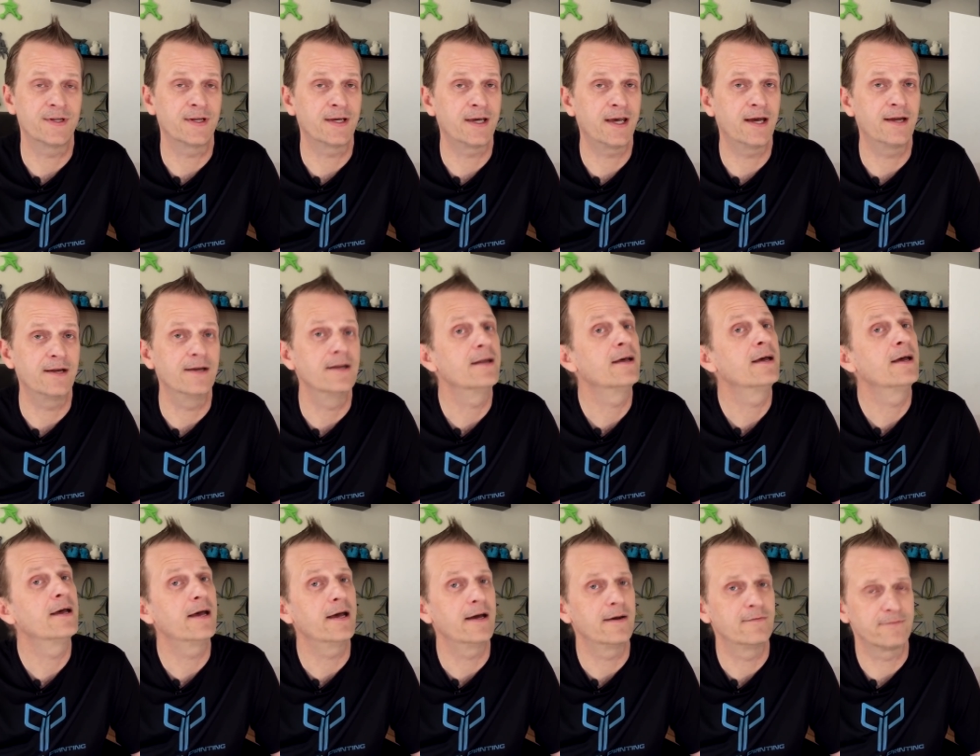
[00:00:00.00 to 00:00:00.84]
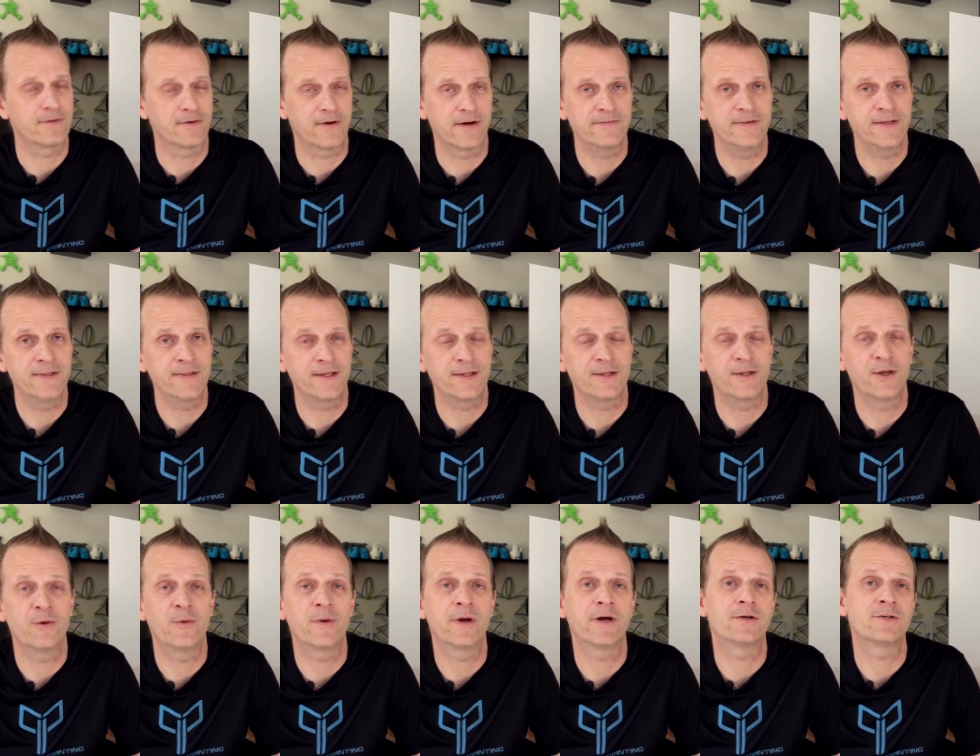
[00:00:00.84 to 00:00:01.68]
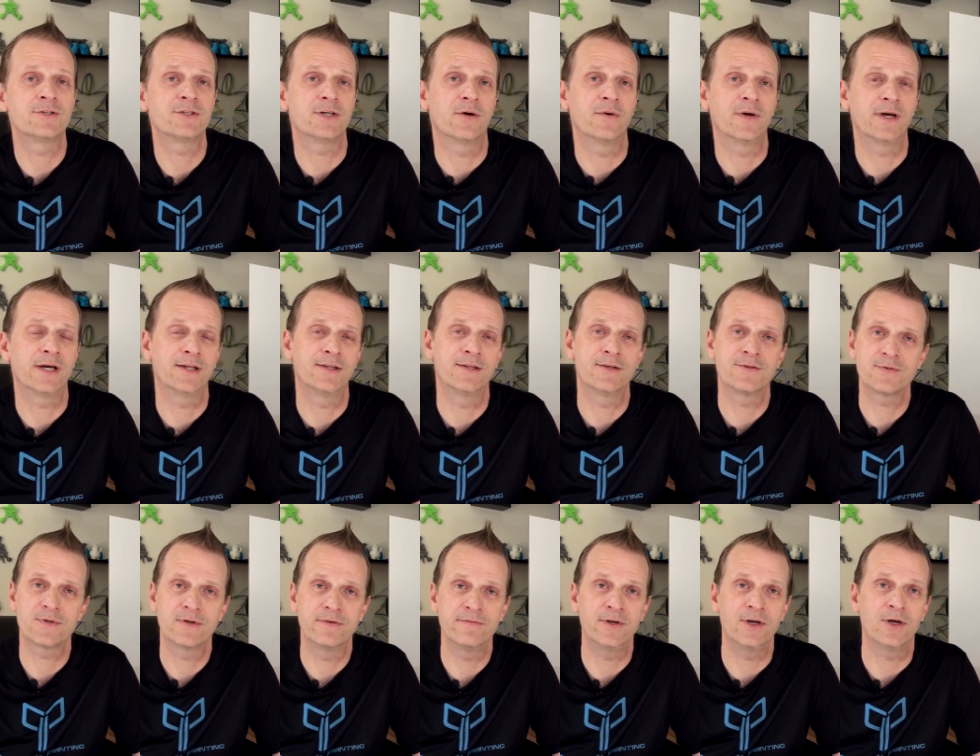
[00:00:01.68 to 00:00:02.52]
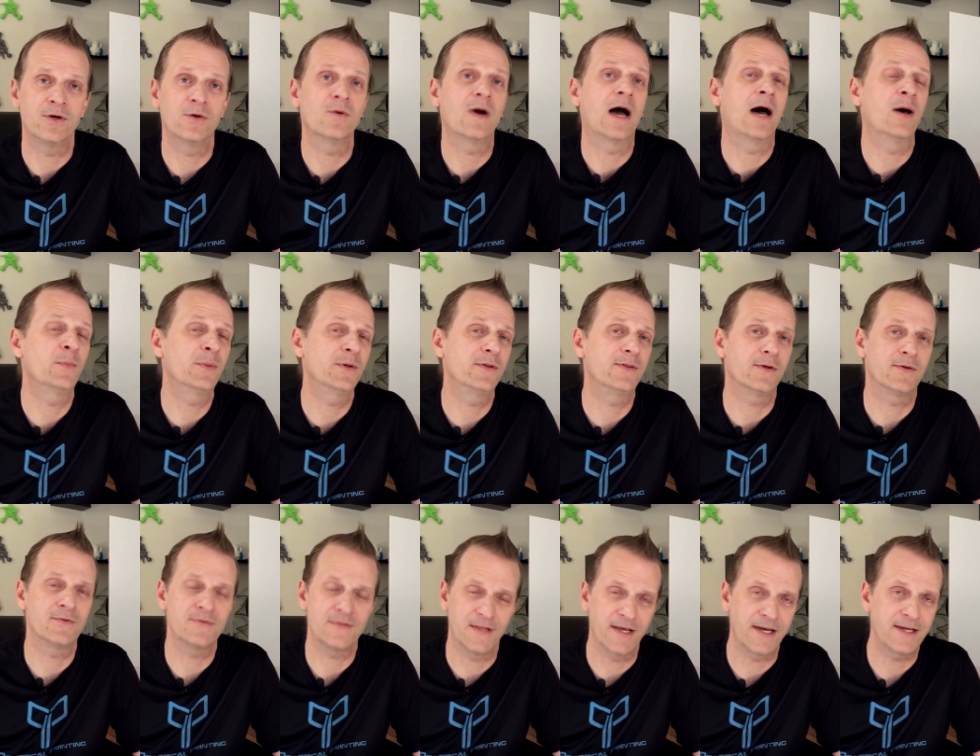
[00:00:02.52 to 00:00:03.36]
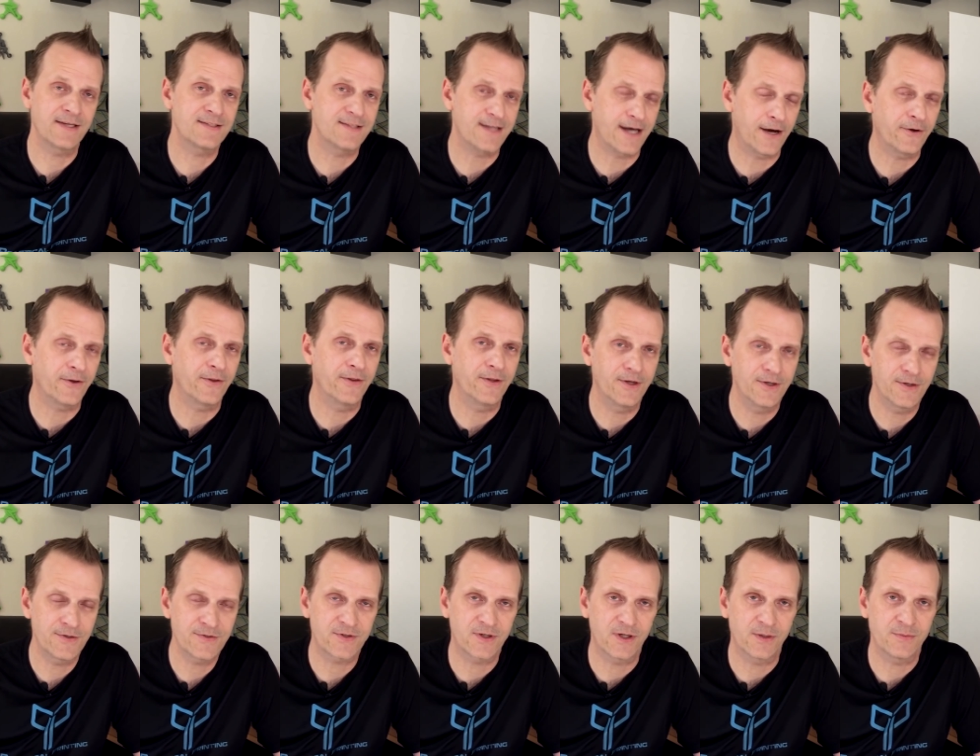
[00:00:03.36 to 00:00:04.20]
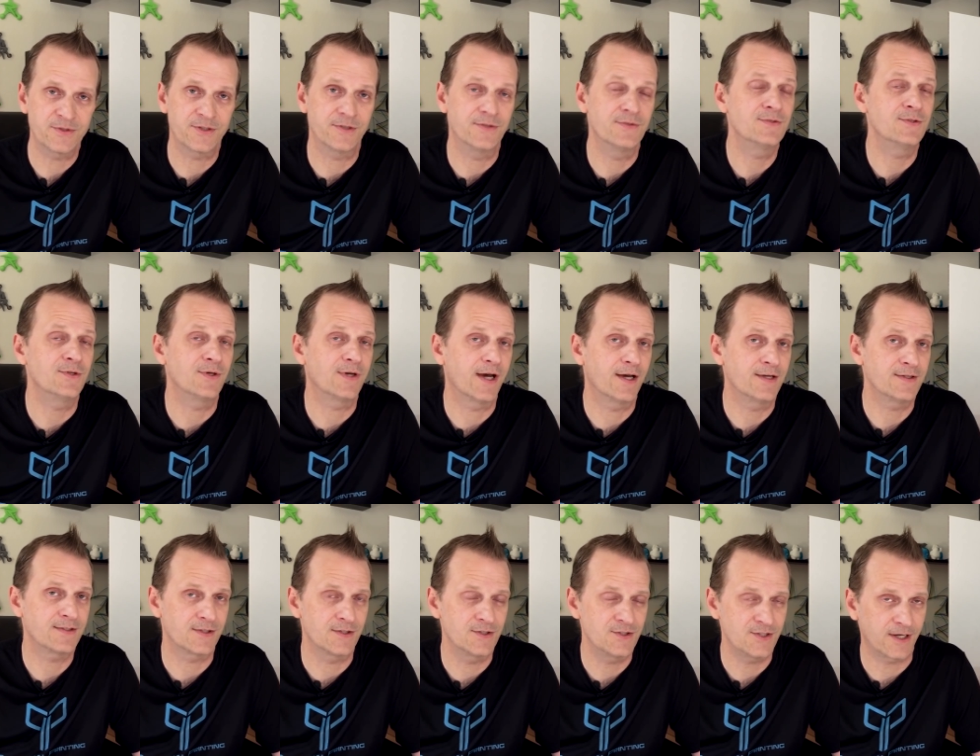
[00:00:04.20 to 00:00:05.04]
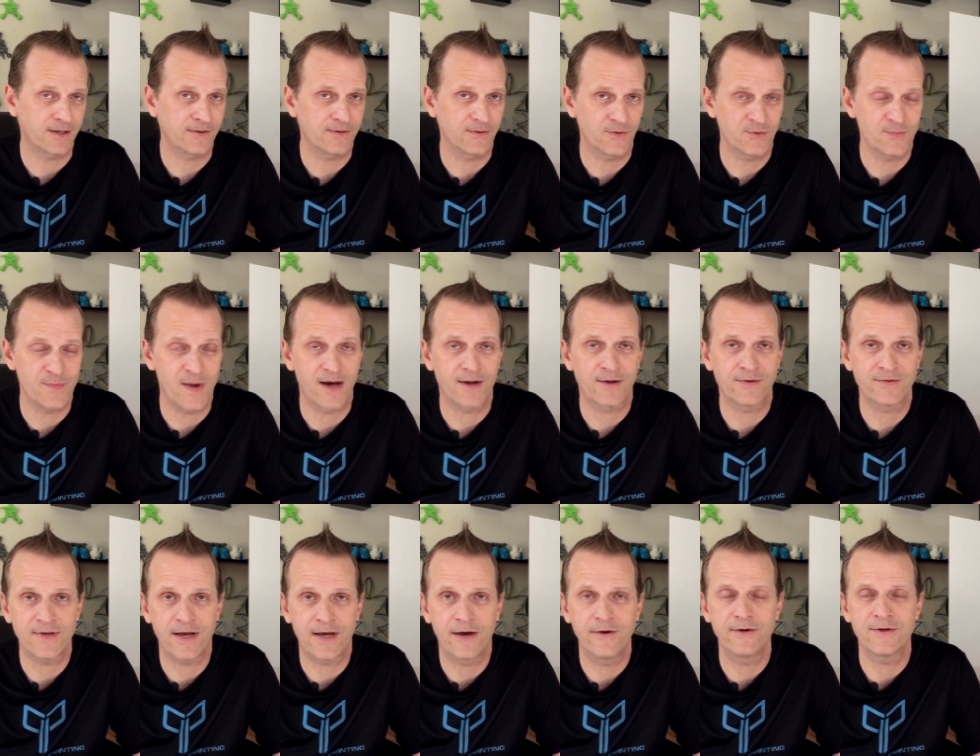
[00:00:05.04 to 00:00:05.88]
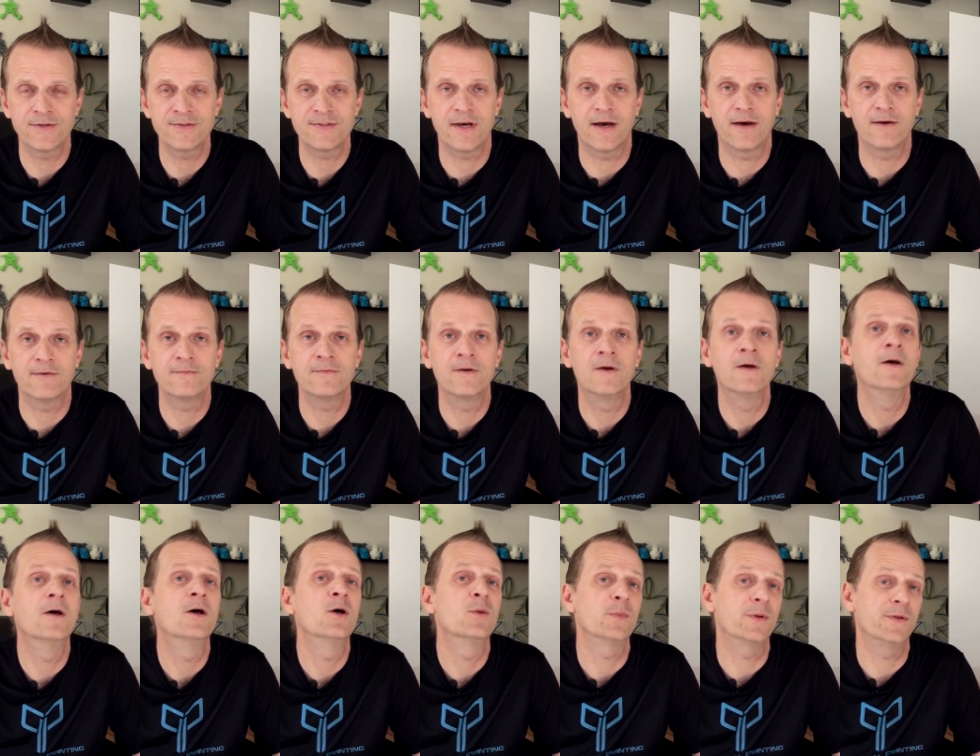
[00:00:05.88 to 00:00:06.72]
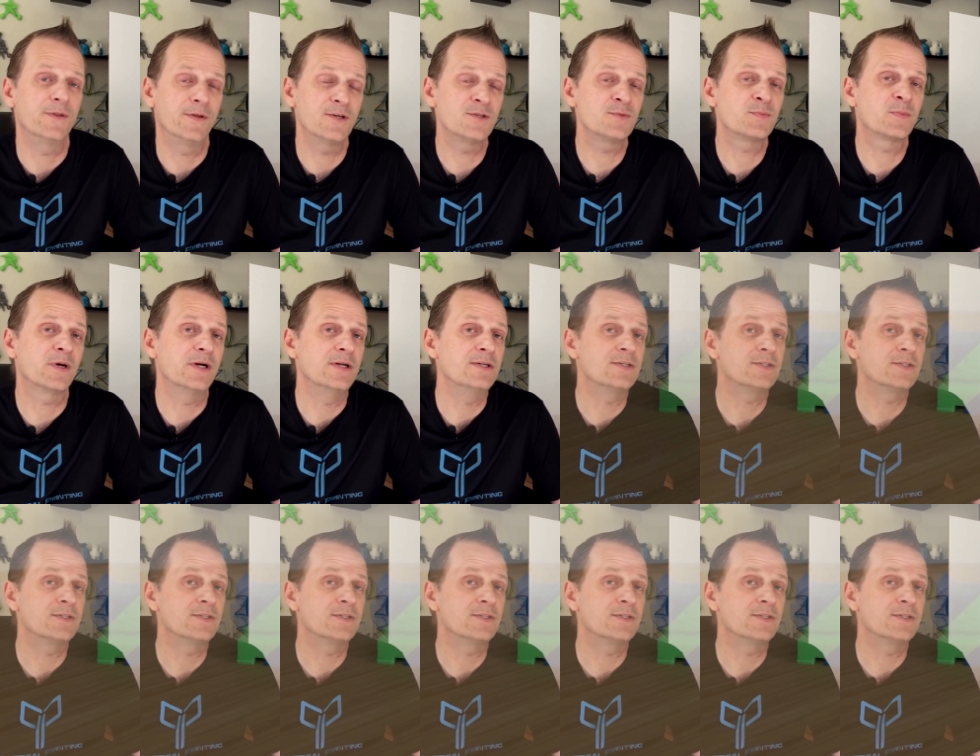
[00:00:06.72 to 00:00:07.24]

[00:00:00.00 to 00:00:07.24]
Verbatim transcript: And again, for everything that we are showing in this review, I'll put those links down in the description so you guys can check those models out yourself. But this